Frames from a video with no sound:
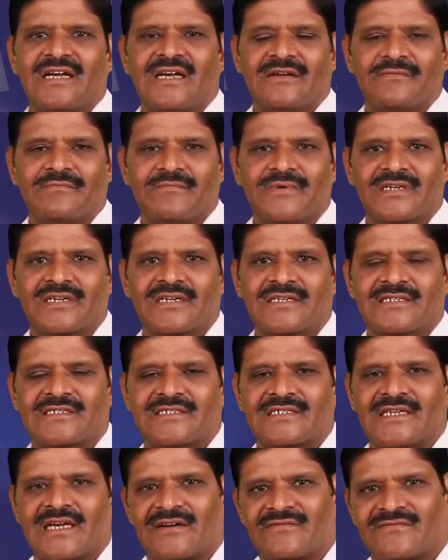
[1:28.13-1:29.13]
because
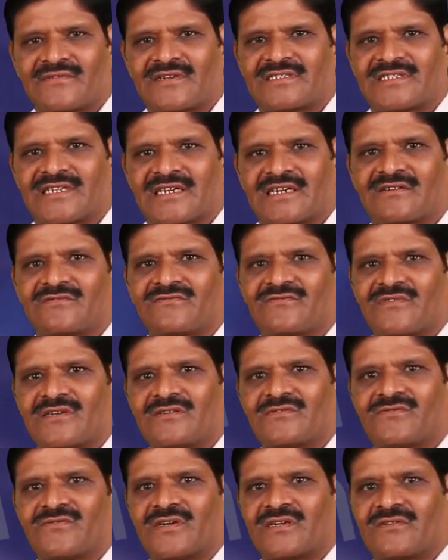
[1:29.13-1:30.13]
after Second
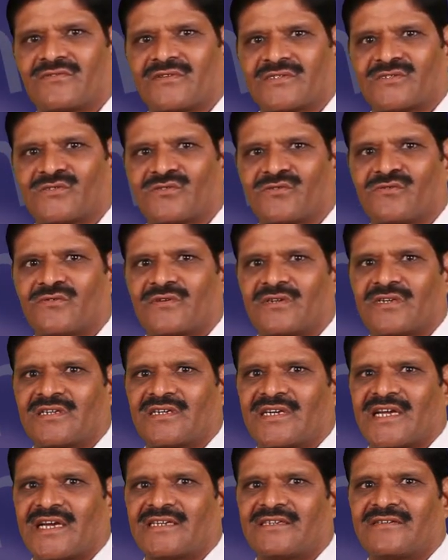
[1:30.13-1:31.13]
World War was over in
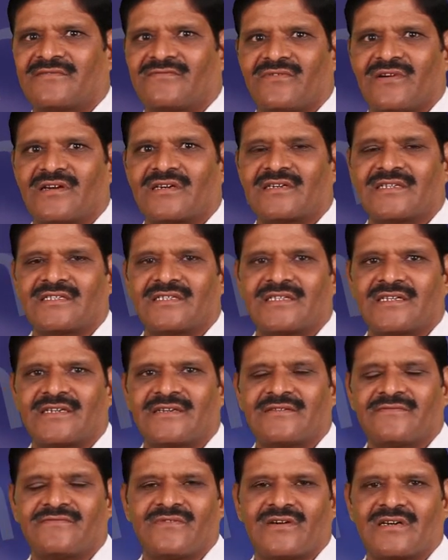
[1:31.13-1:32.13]

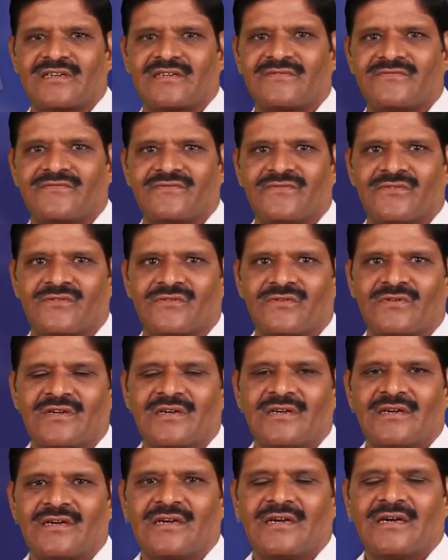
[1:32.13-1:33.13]
1943-44,
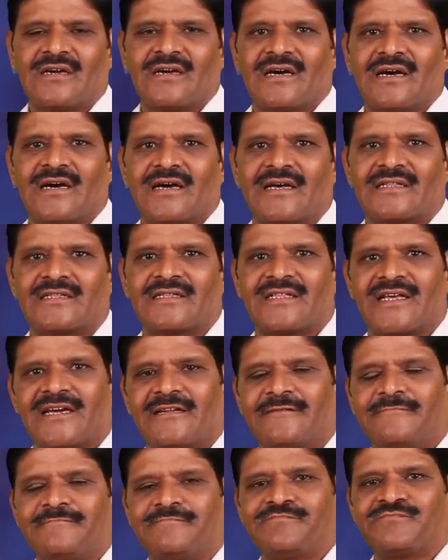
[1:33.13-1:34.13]

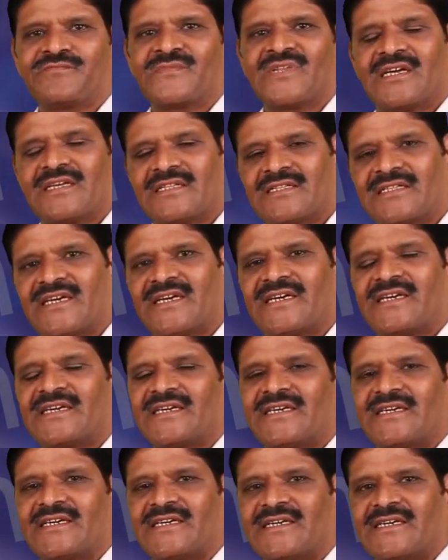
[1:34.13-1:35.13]
then
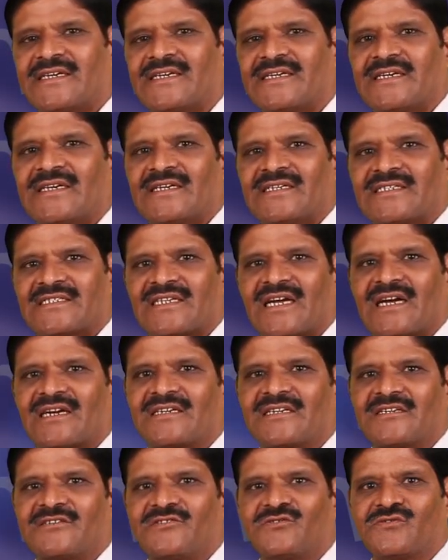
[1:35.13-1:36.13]
they
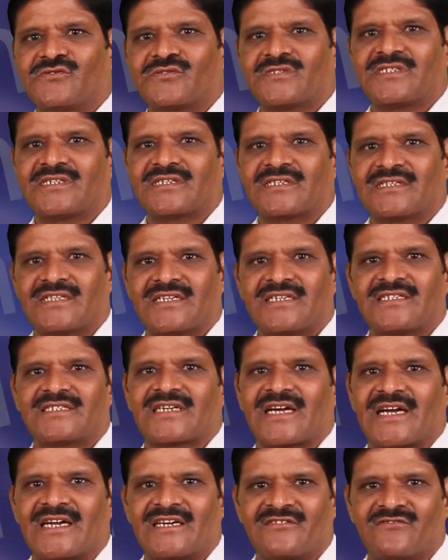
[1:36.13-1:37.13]
started using these
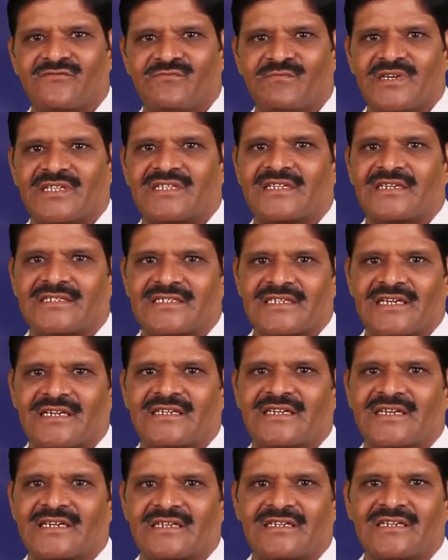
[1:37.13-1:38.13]
kind of methods or
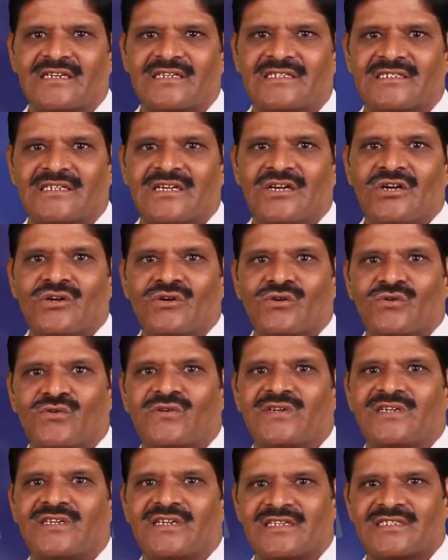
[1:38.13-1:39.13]
techniques to
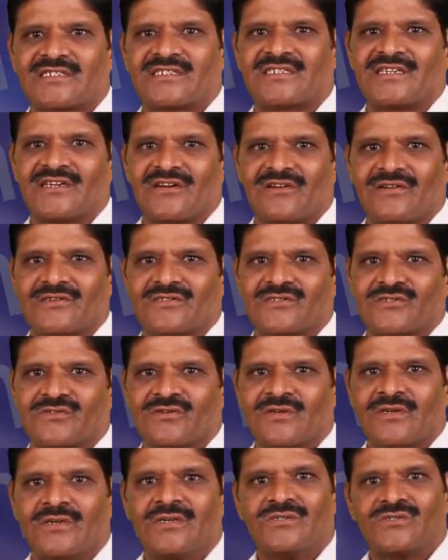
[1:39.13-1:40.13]
industry also.
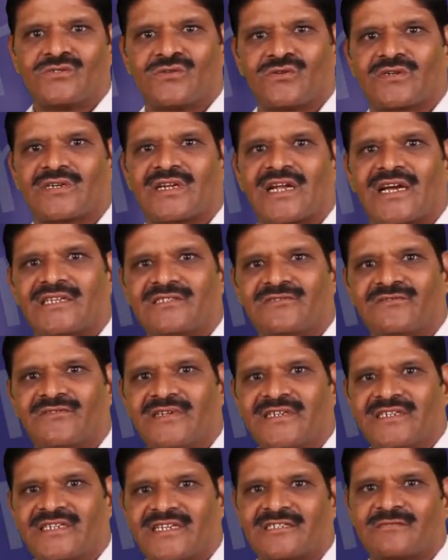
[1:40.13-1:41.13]
So
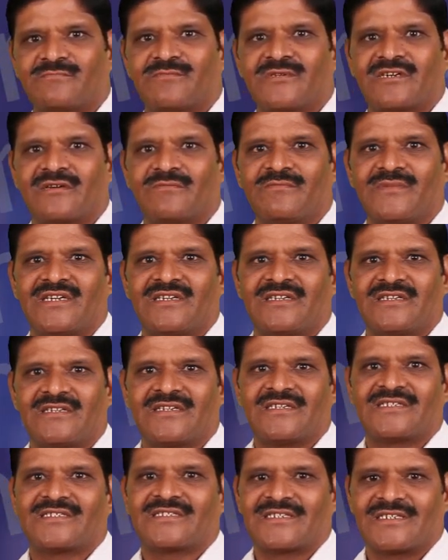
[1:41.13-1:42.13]
gradually it has become an
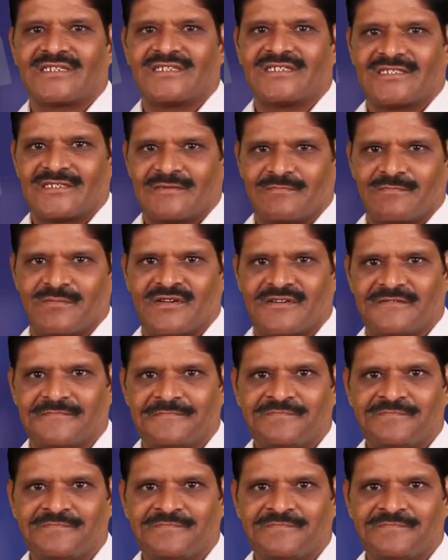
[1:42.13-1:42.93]
industry discipline.